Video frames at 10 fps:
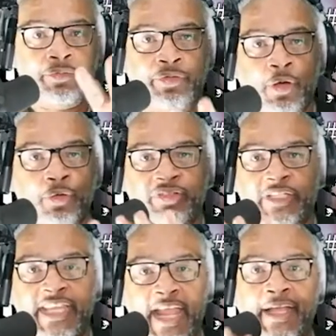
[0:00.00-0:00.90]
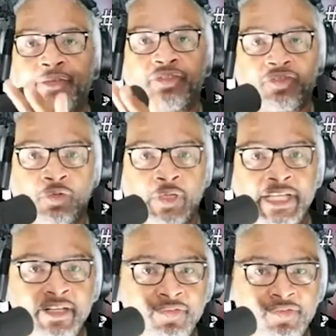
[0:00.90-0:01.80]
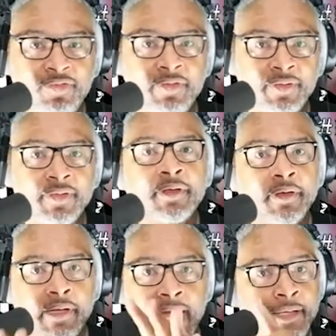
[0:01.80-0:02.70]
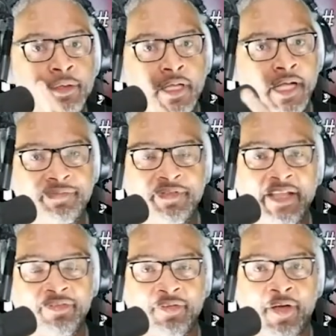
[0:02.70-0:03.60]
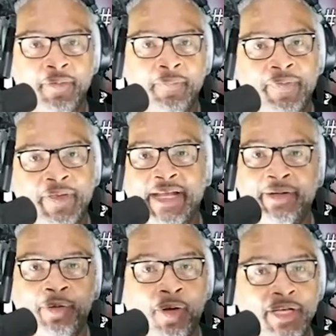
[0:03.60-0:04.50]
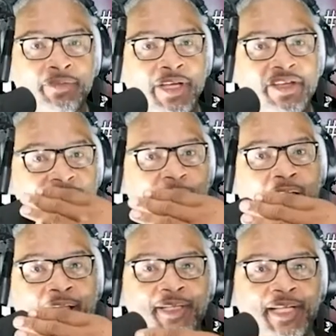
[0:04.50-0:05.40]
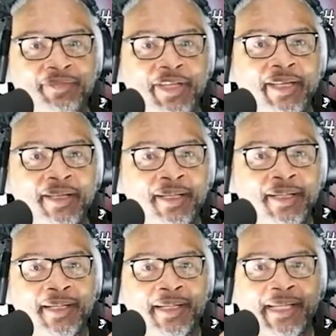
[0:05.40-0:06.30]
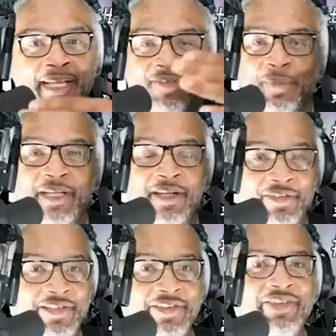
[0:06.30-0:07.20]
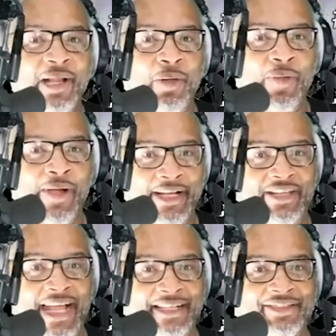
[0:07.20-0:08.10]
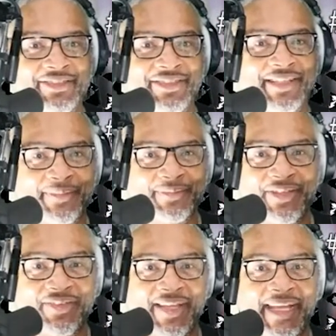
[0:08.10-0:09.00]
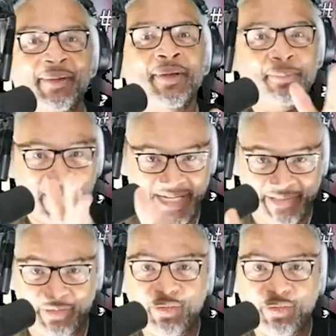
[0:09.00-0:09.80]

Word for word: Doja Cat Streets, I love that song. And the only reason why I love it is because of the silhouette challenge. I'm just saying. But I do